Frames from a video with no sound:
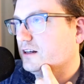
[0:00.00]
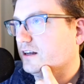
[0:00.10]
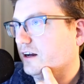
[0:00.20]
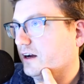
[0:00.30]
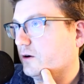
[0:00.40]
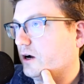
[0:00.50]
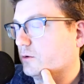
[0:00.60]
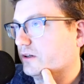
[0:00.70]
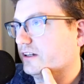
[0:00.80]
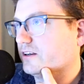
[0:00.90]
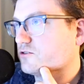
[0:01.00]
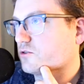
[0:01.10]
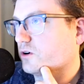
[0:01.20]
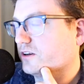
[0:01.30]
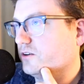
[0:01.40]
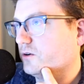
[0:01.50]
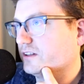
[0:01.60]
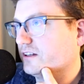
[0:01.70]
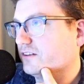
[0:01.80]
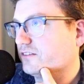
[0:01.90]
Yeah, I really enjoyed doing
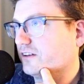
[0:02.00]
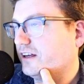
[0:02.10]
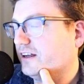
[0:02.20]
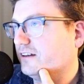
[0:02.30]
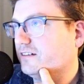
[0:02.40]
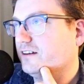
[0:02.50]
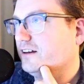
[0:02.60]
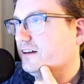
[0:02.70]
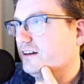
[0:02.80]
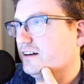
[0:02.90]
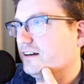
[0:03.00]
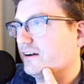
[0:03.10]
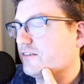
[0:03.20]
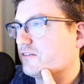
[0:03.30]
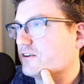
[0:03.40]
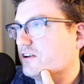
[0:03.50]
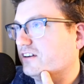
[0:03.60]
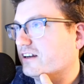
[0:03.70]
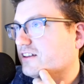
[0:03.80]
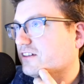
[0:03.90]
this. Again, I've never done
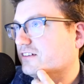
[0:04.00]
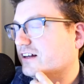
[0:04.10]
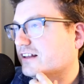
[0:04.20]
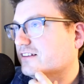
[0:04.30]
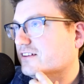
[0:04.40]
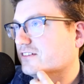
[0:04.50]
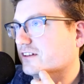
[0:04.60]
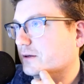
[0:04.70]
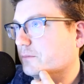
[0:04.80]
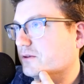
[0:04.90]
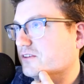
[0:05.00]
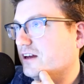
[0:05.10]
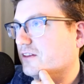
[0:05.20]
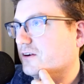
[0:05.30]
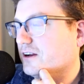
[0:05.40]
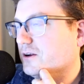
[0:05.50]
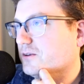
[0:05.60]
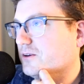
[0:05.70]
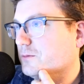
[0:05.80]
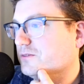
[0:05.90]
anything like this, like put together a
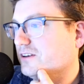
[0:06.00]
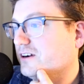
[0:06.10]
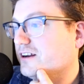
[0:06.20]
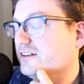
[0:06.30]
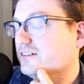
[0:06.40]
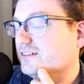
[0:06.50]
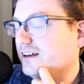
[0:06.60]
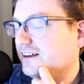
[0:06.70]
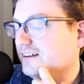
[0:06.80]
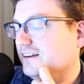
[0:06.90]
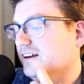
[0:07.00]
YouTube series. And